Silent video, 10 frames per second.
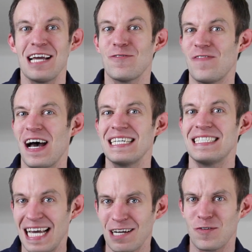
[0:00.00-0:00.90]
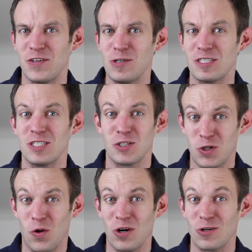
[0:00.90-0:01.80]
you'll find tech reviews and
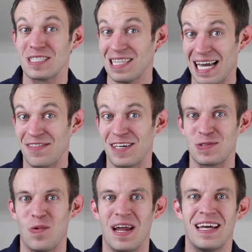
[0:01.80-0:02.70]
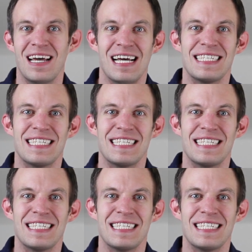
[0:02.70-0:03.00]
tutorials like this one